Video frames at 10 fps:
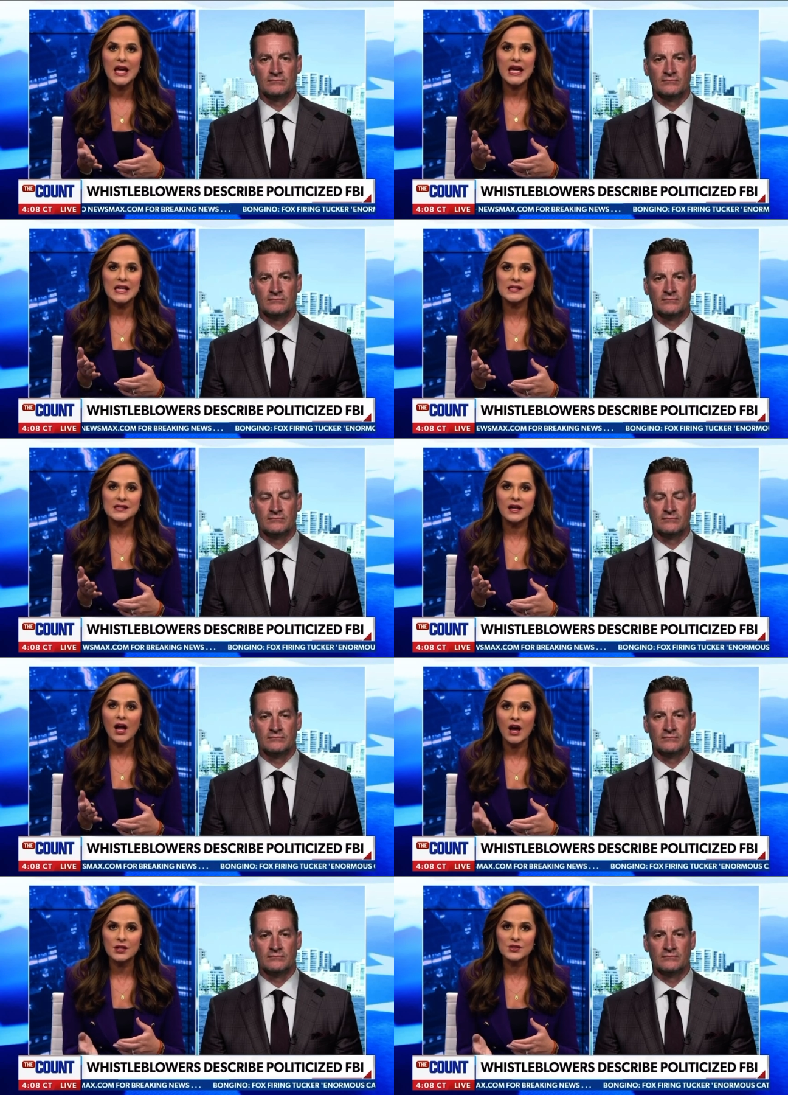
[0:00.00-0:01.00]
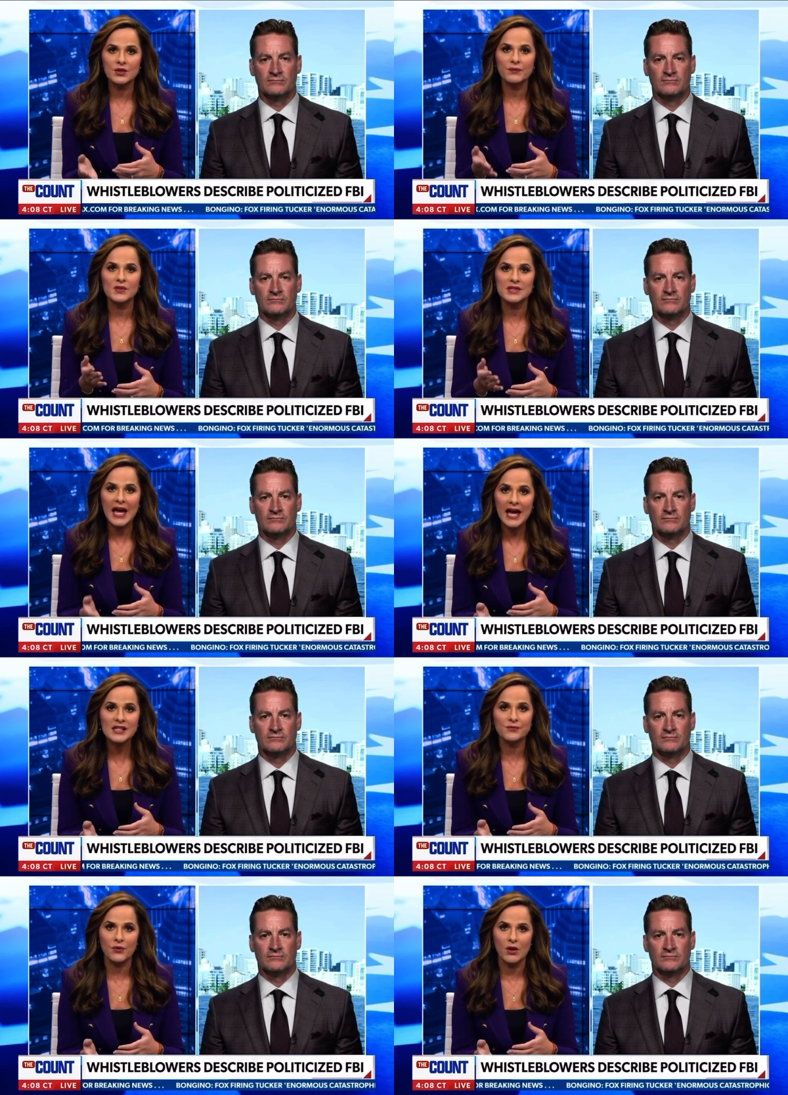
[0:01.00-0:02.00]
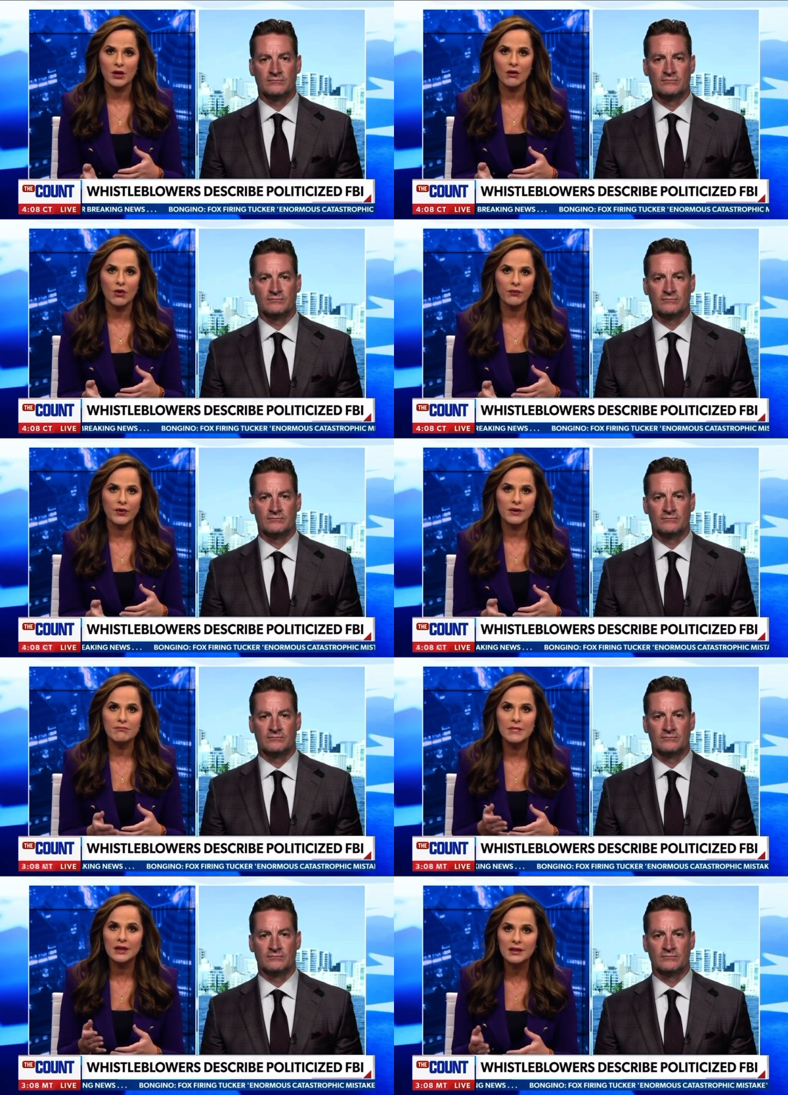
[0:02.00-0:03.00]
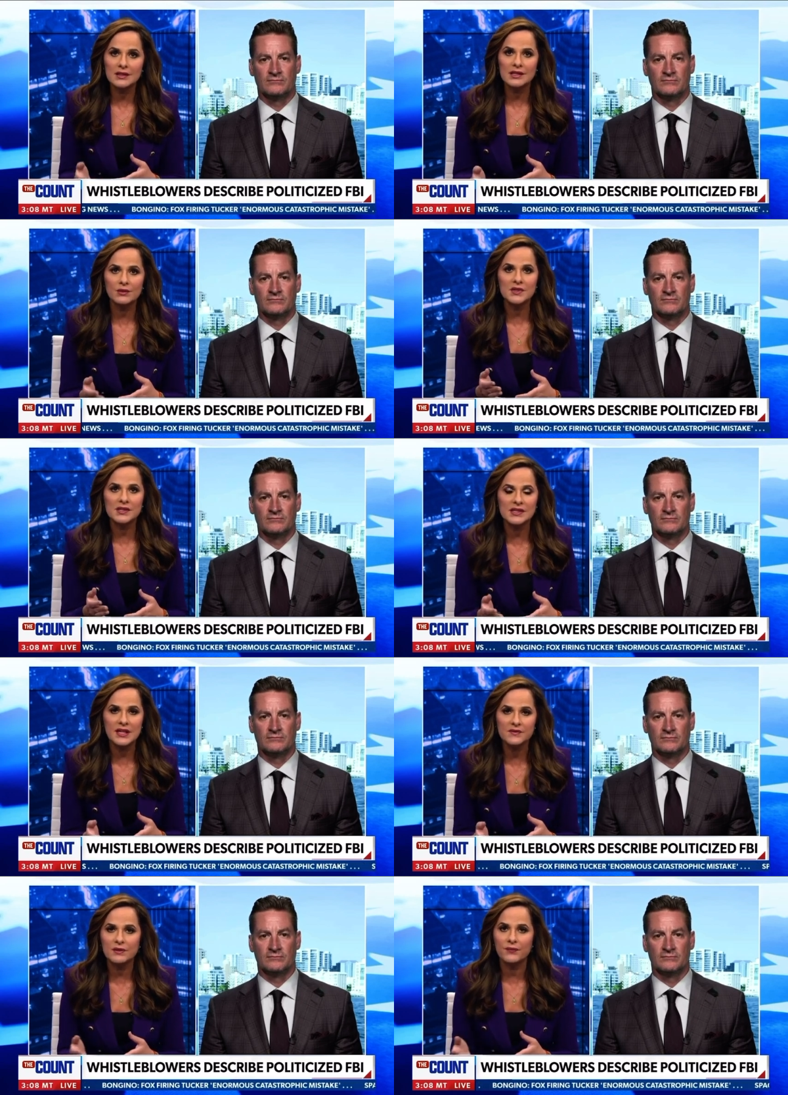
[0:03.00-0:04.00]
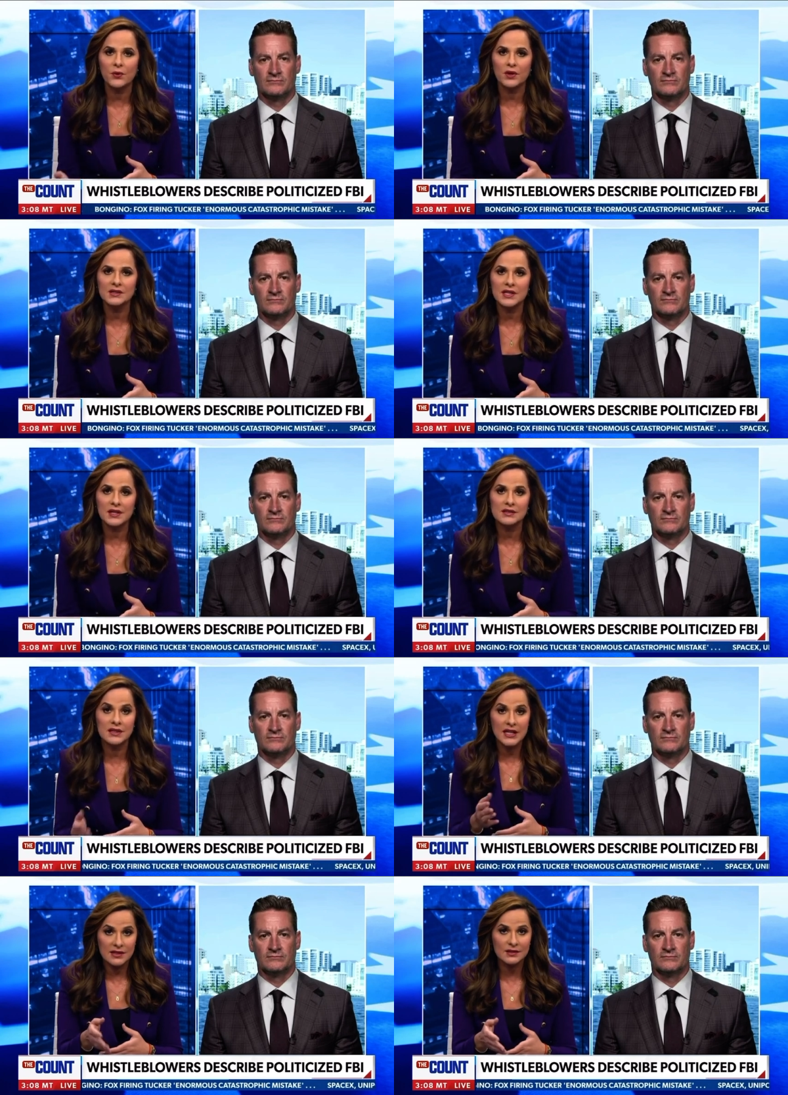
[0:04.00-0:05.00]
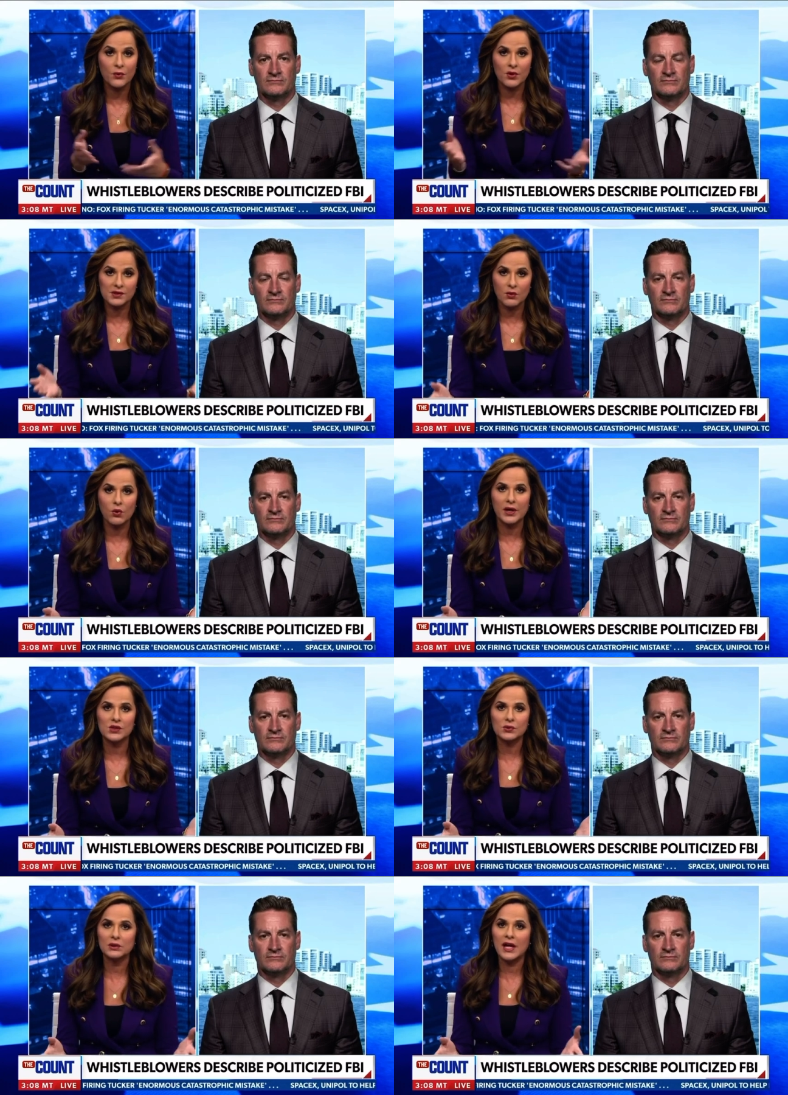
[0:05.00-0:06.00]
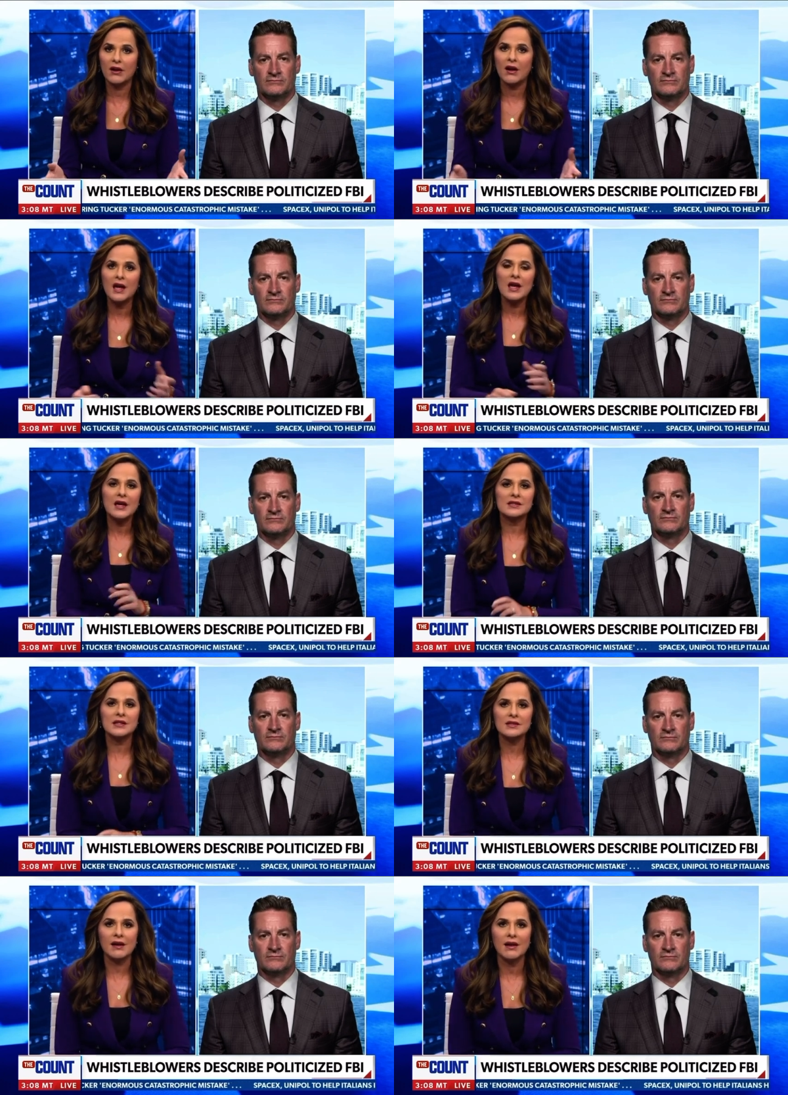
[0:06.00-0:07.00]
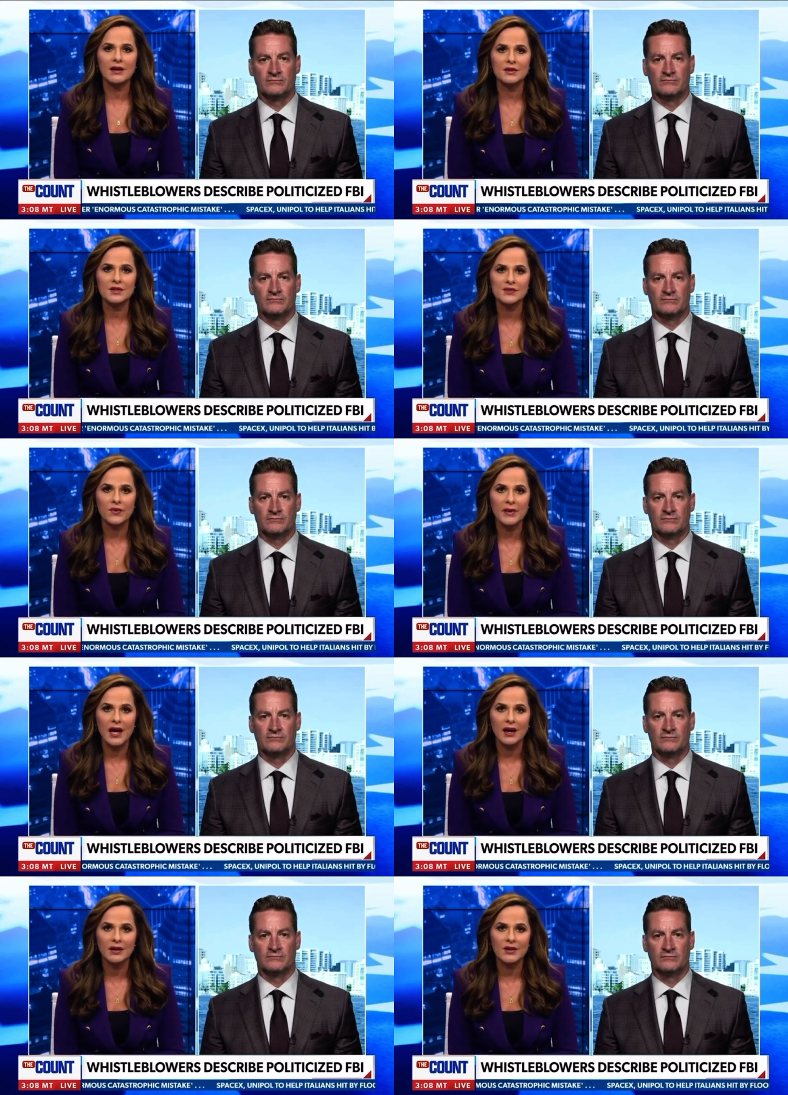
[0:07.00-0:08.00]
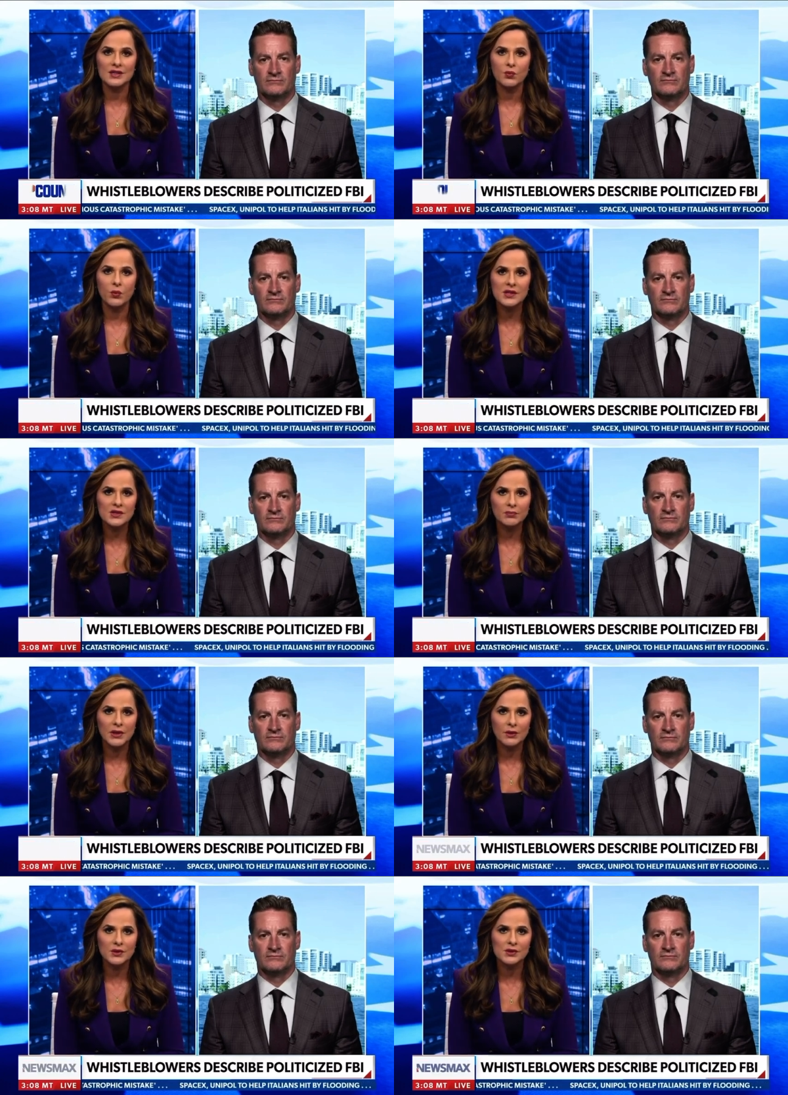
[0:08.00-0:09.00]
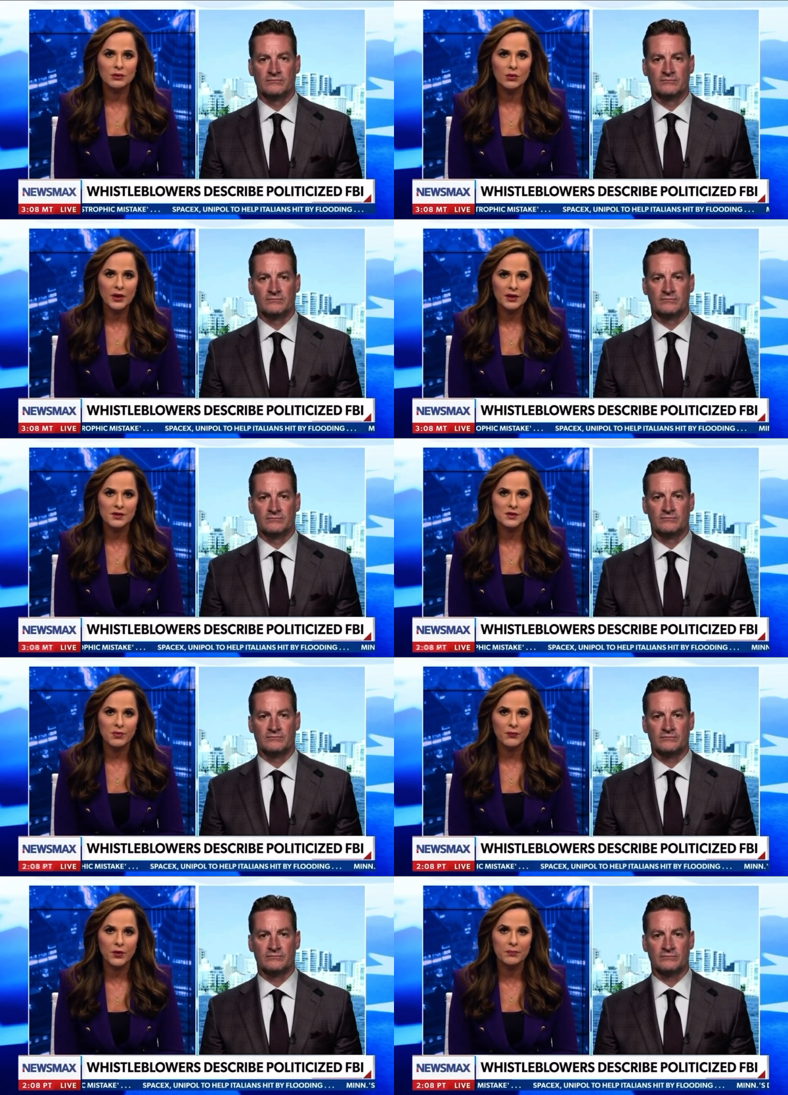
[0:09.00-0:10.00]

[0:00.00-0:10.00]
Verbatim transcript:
Speaker 1: his son Hunter for tax fraud over the millions he received in foreign deals. This, of course, according to a letter sent to Congress from the IRS whistleblower's lawyers before